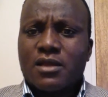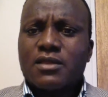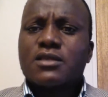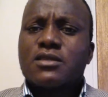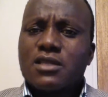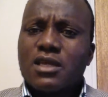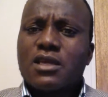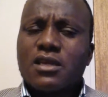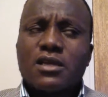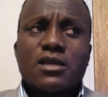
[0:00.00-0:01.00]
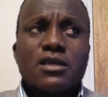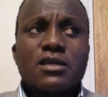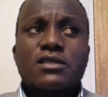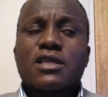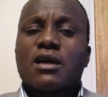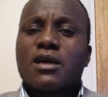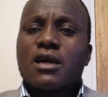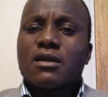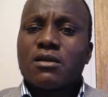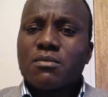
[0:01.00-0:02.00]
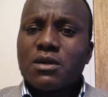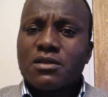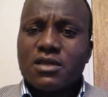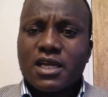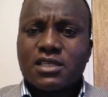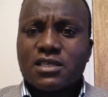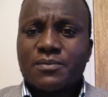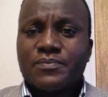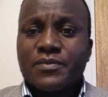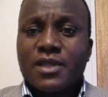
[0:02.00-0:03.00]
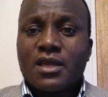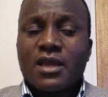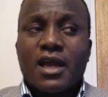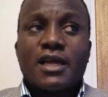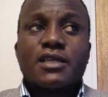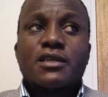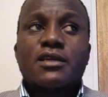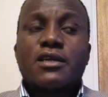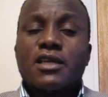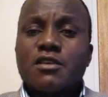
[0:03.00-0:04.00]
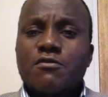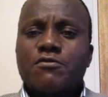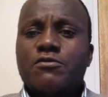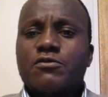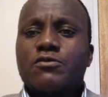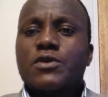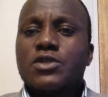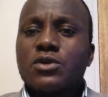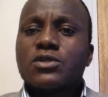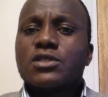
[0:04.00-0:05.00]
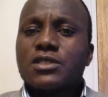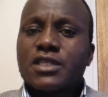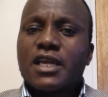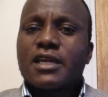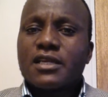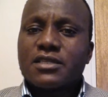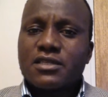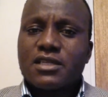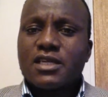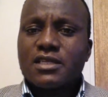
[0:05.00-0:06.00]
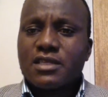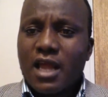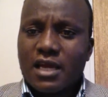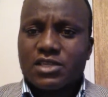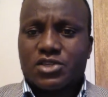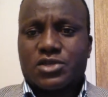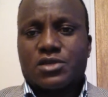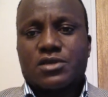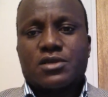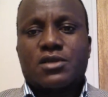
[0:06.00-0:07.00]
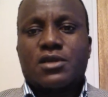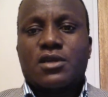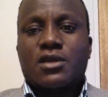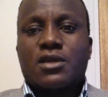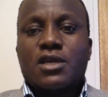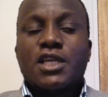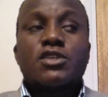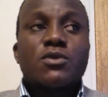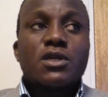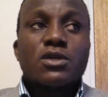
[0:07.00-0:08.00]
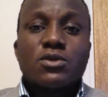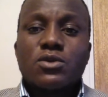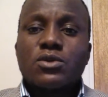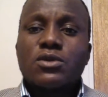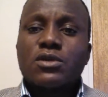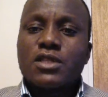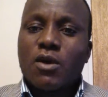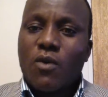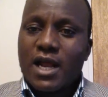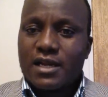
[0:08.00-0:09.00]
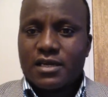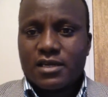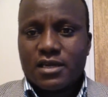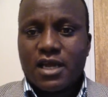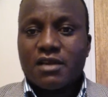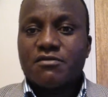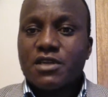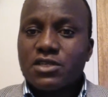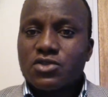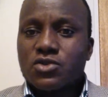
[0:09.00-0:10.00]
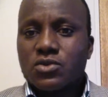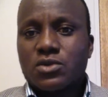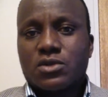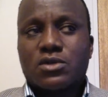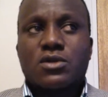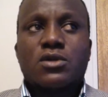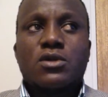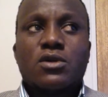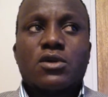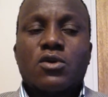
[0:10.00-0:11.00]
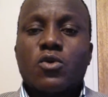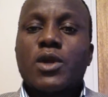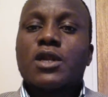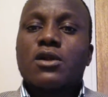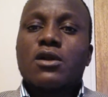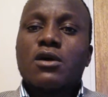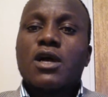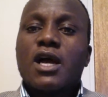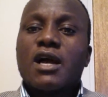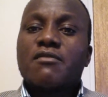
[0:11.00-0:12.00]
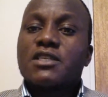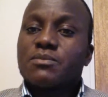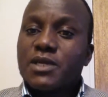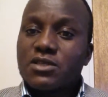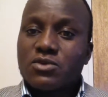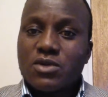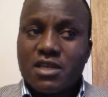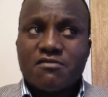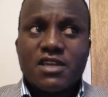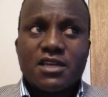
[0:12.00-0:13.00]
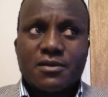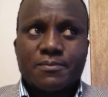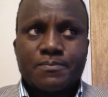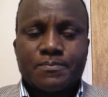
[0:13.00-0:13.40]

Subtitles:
This thing, it's a global threat, and if we don't take a serious action, it will ruin the world, and very soon we will no longer have a space to live in.